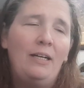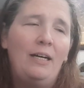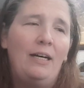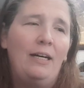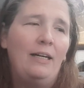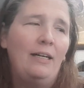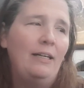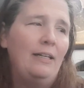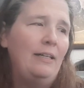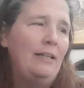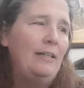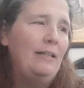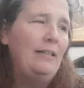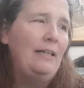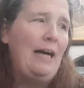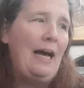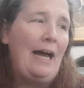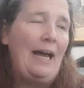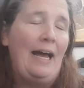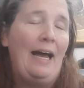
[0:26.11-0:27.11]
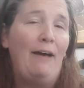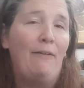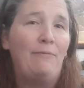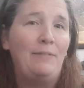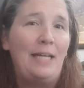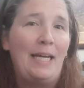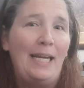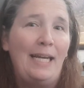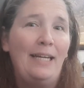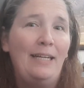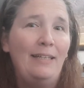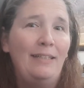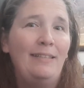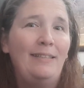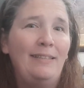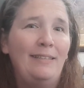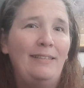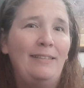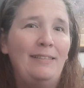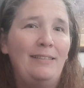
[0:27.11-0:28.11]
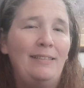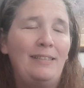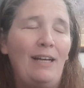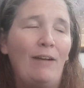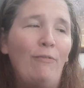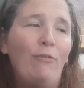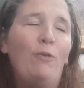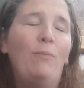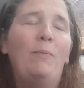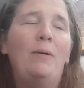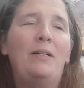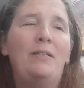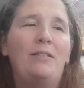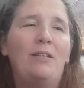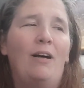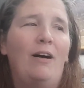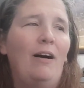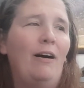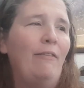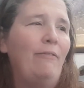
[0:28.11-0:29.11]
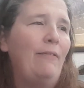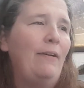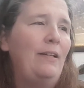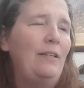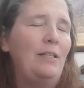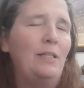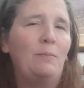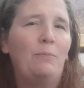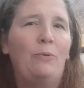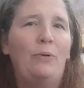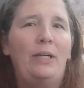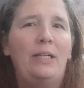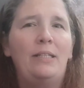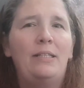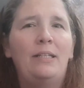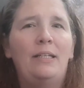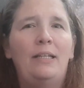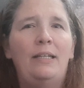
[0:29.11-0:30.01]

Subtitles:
I have taken several months off at this point,